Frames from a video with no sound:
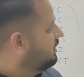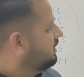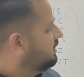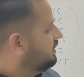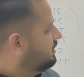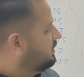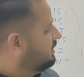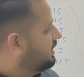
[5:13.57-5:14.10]

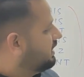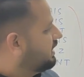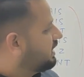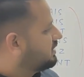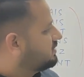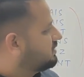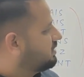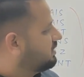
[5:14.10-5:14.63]
The next
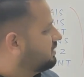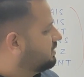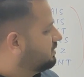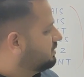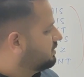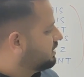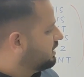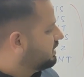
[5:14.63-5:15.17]

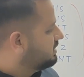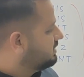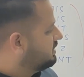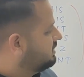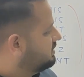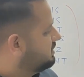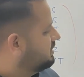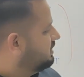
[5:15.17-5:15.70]
condition is
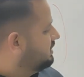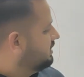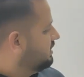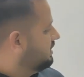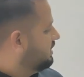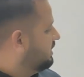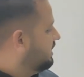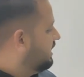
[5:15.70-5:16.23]

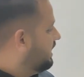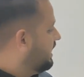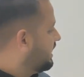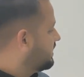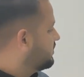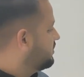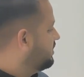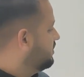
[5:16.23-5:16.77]

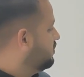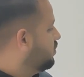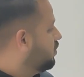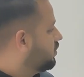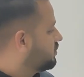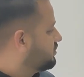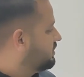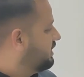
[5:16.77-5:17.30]
action or
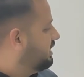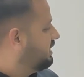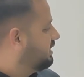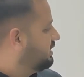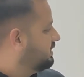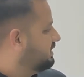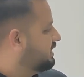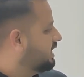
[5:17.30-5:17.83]
state
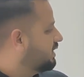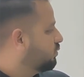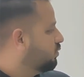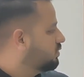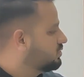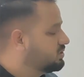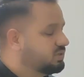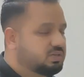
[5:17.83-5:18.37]
that was
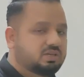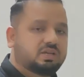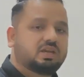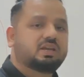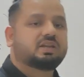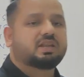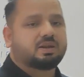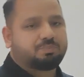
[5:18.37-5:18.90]

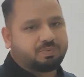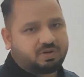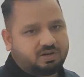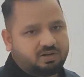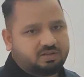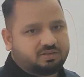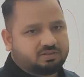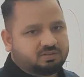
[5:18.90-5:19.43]
interrupted.
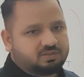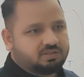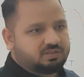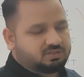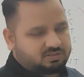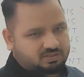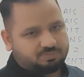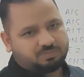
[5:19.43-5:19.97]

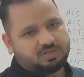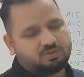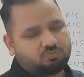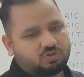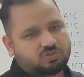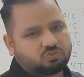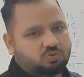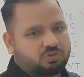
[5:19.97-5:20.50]
Something was
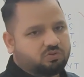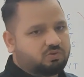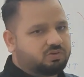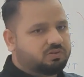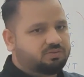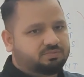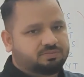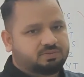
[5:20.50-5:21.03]
going on,
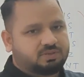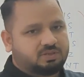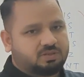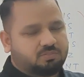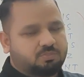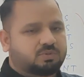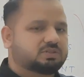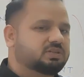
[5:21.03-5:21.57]
but
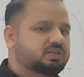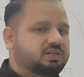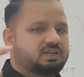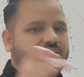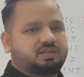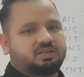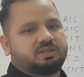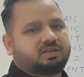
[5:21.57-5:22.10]
suddenly
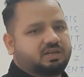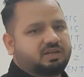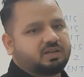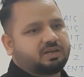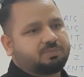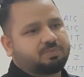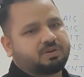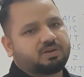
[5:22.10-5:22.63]

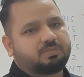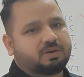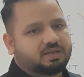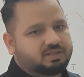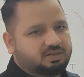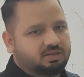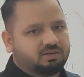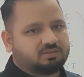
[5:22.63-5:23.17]
interrupted
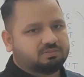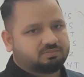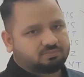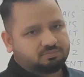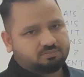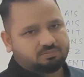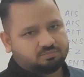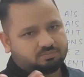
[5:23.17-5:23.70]

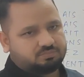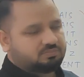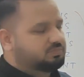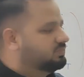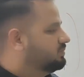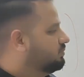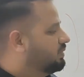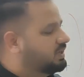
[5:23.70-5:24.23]
by
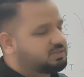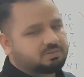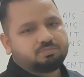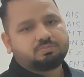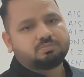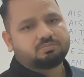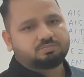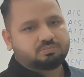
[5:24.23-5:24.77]
some
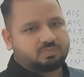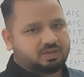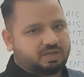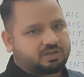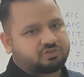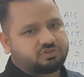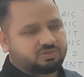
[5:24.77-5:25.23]
action.